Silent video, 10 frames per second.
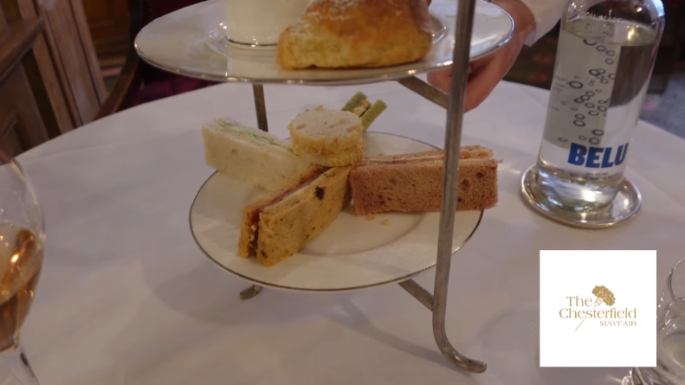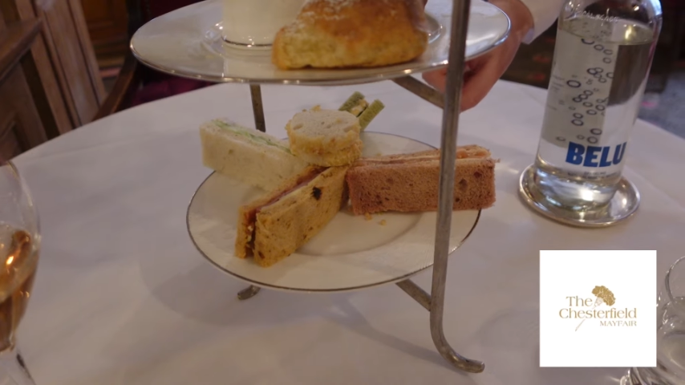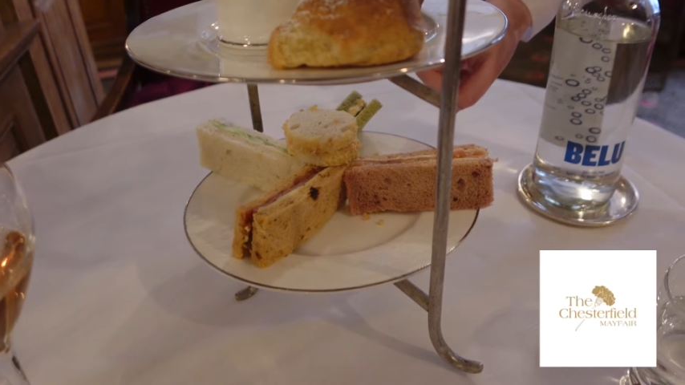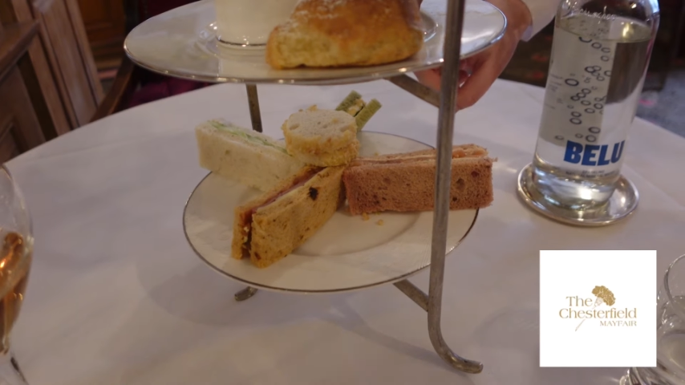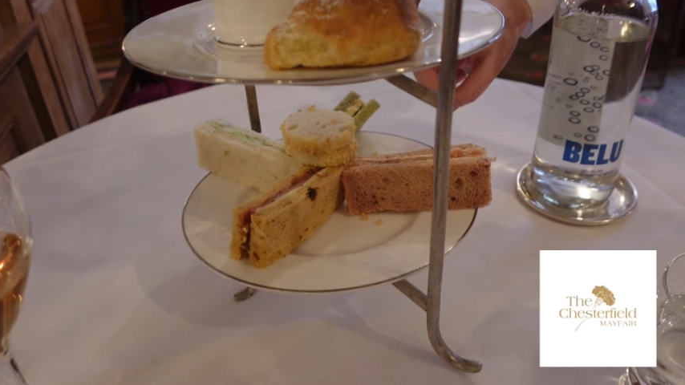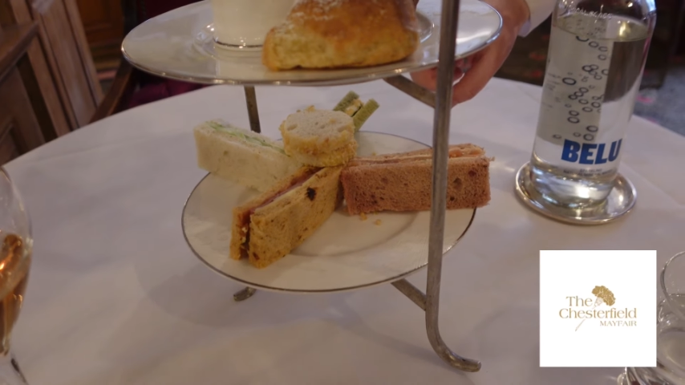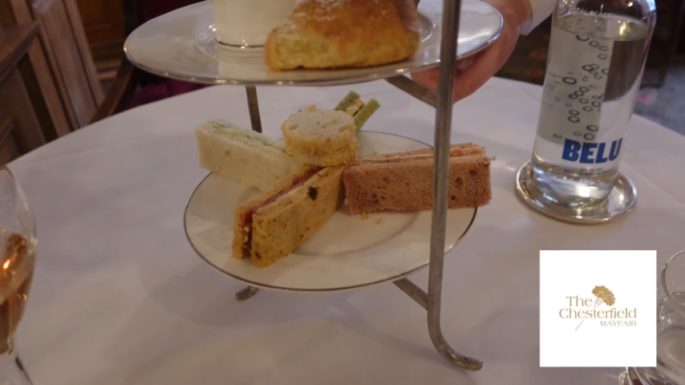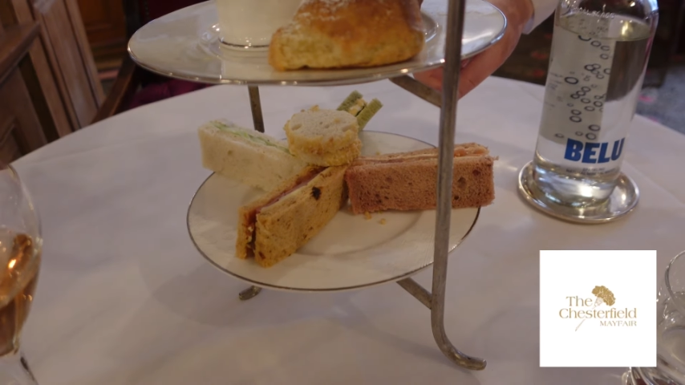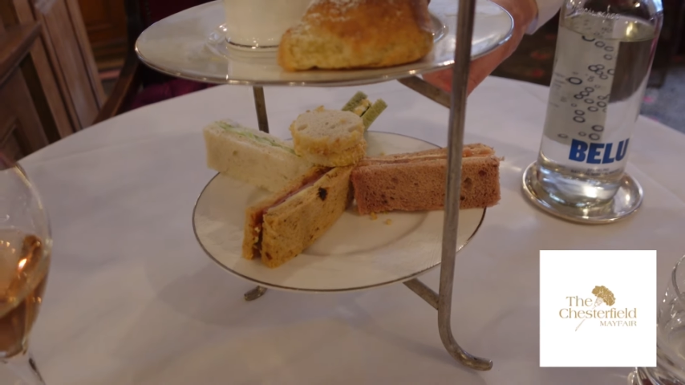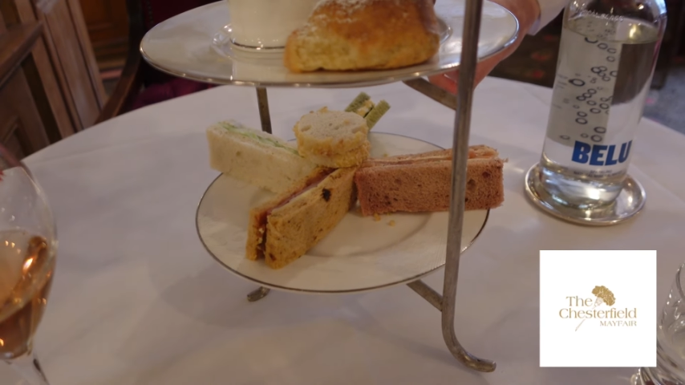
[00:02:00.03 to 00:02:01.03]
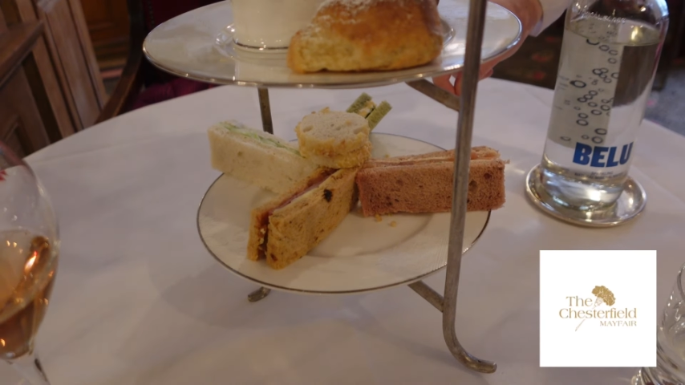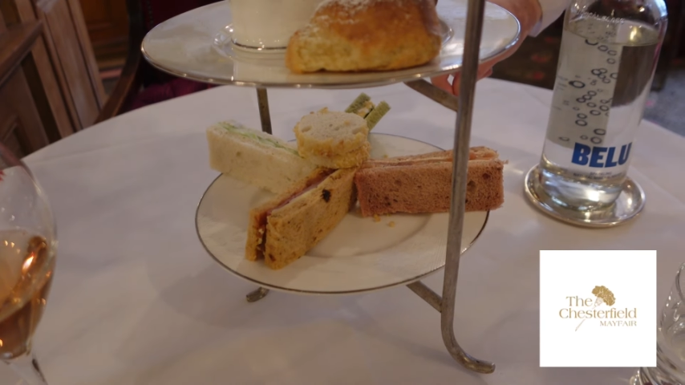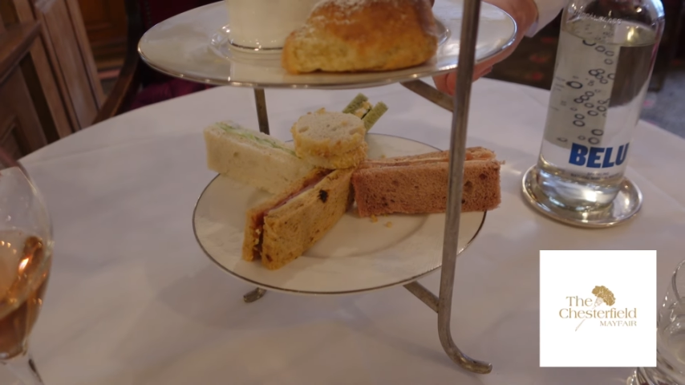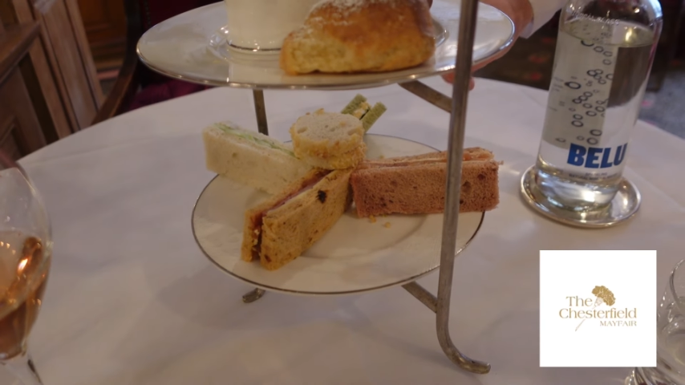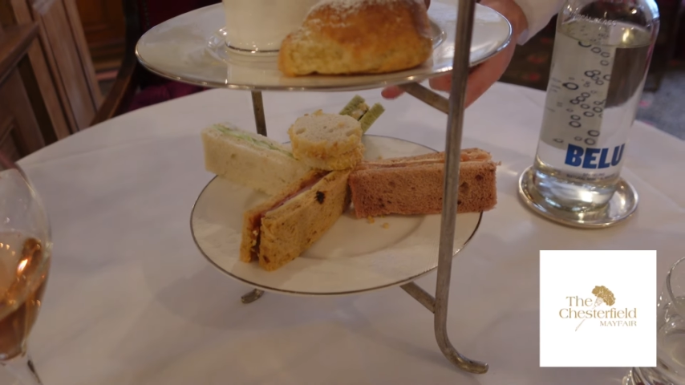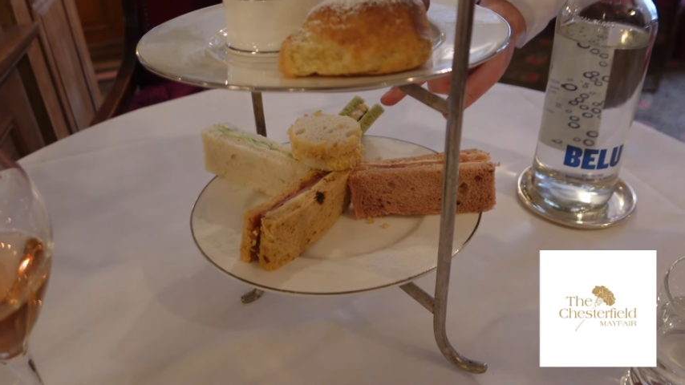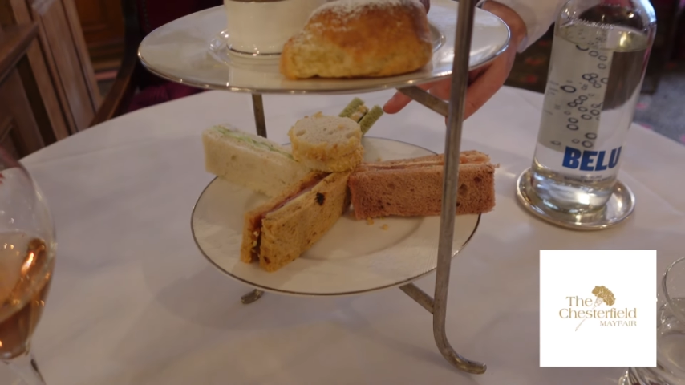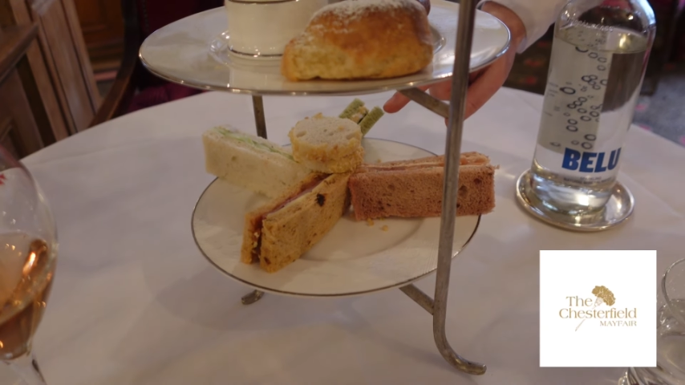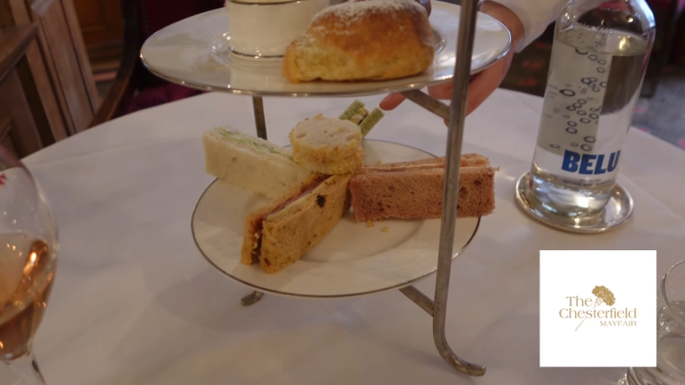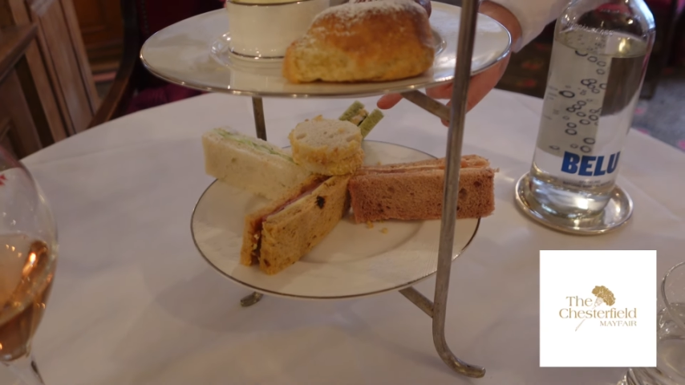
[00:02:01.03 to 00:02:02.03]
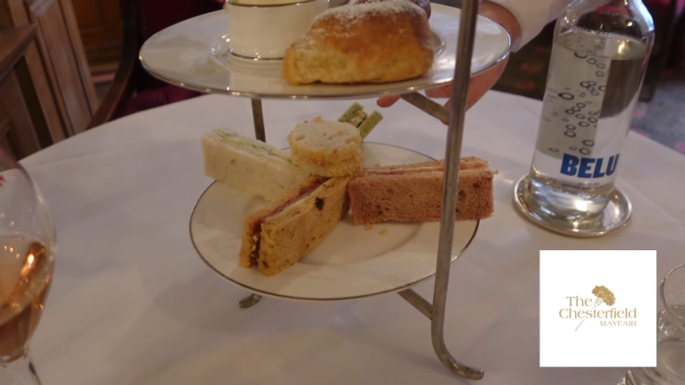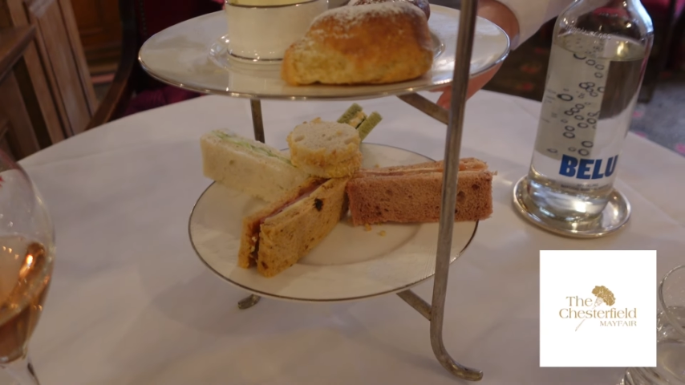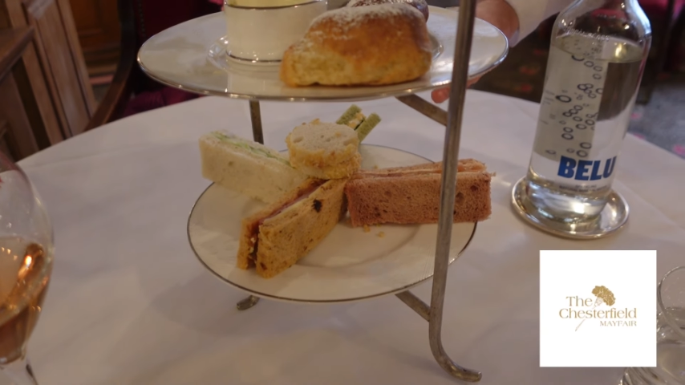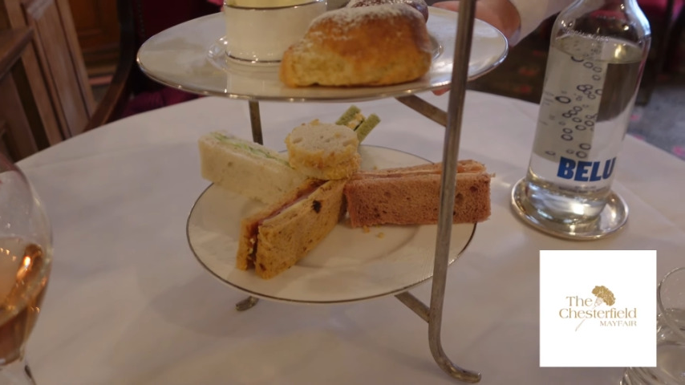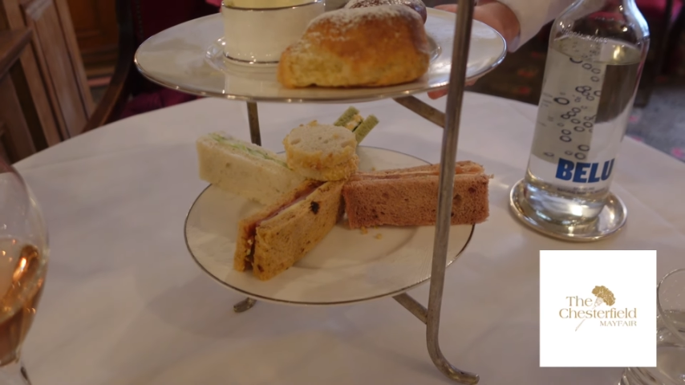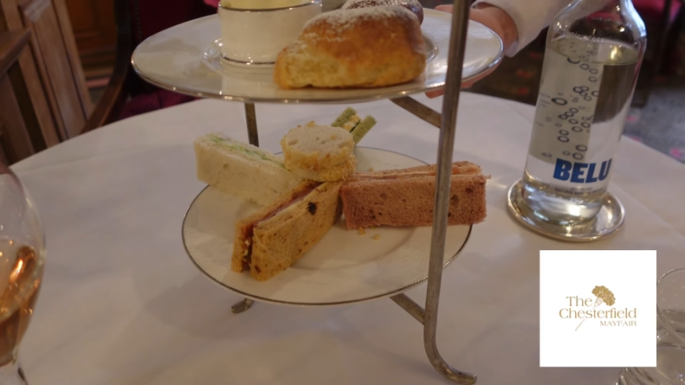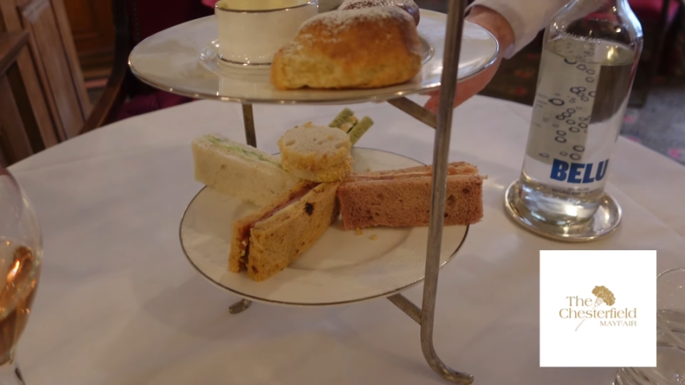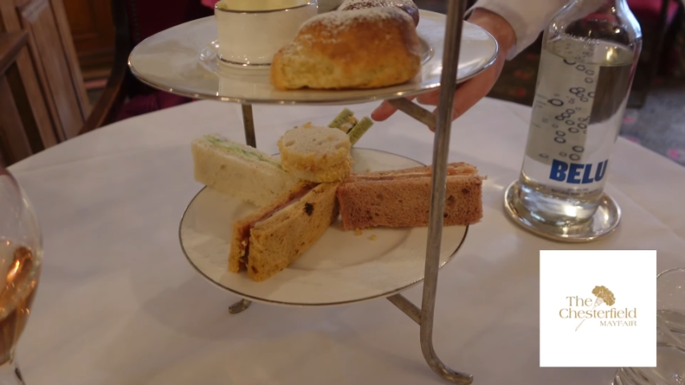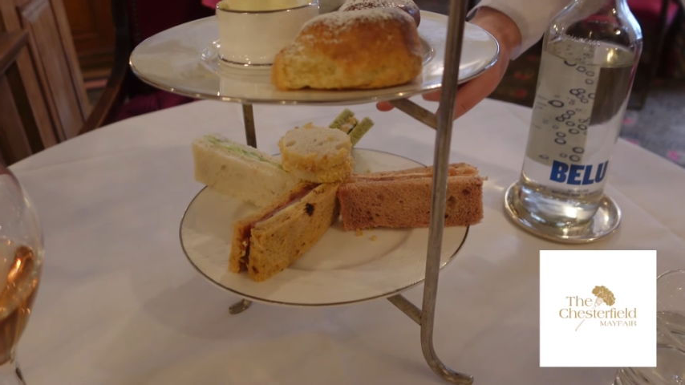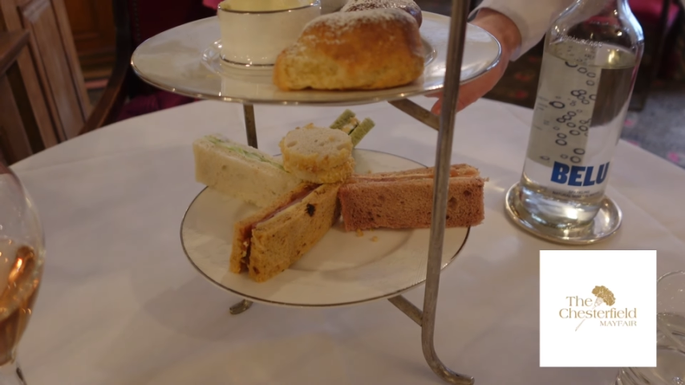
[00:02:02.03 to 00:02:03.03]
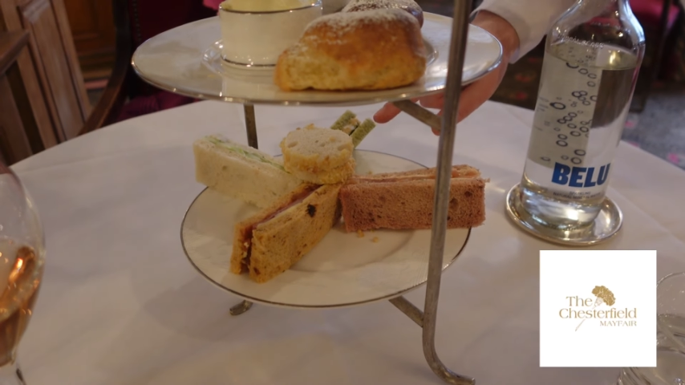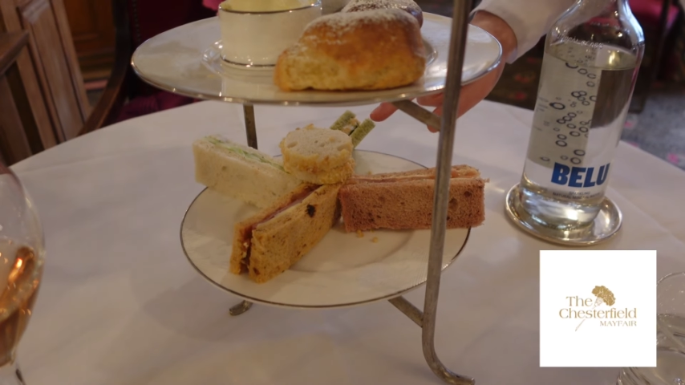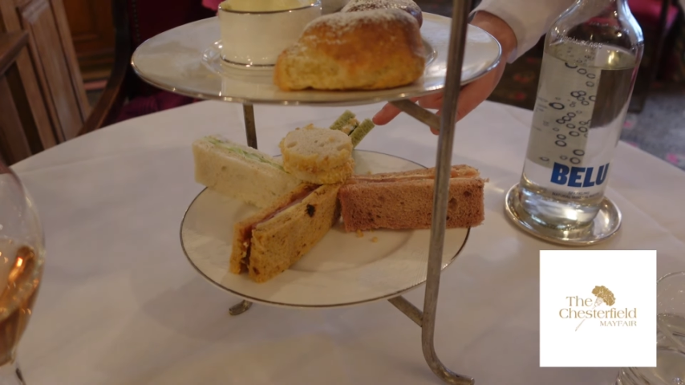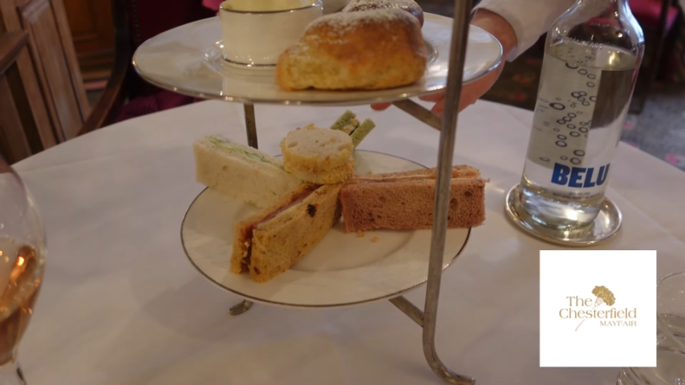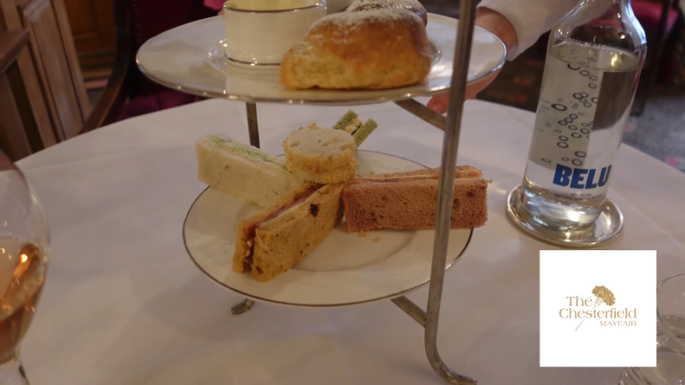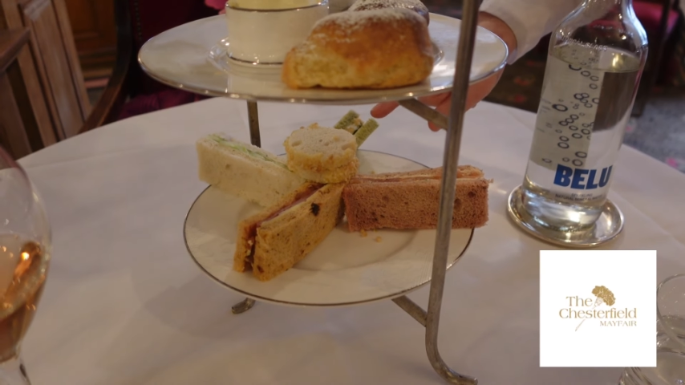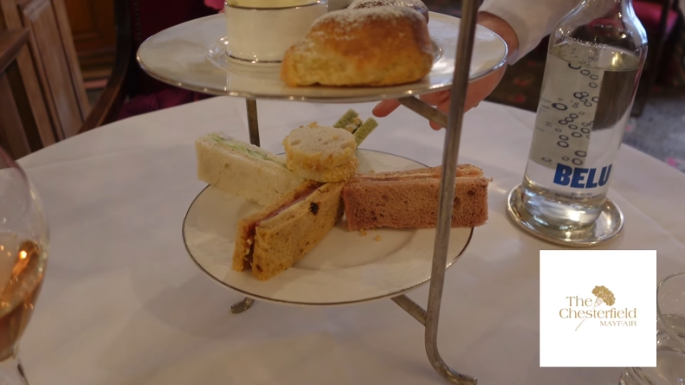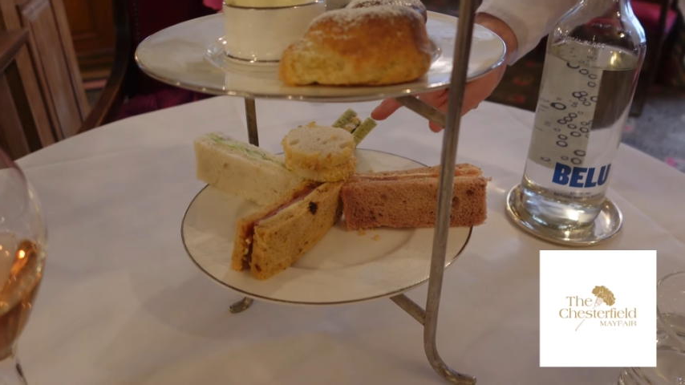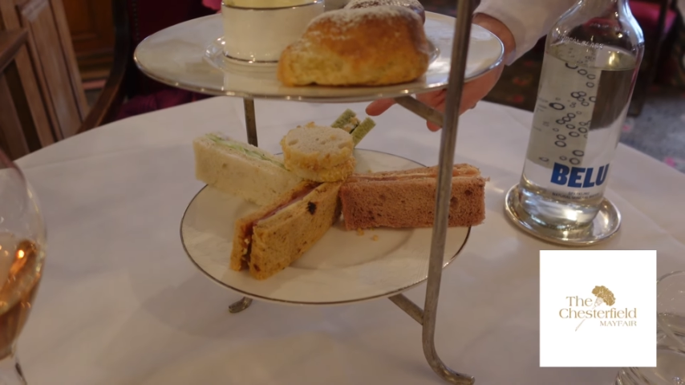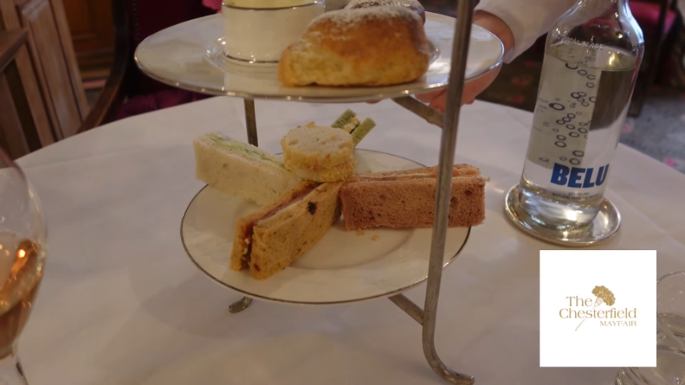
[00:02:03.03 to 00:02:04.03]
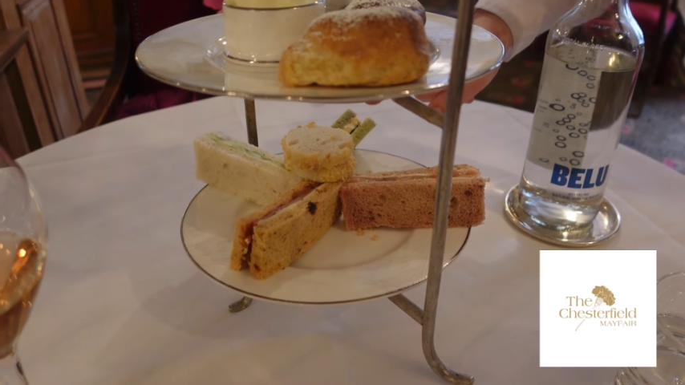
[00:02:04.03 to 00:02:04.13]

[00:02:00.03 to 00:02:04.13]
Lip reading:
Nobody's mouth can be seen.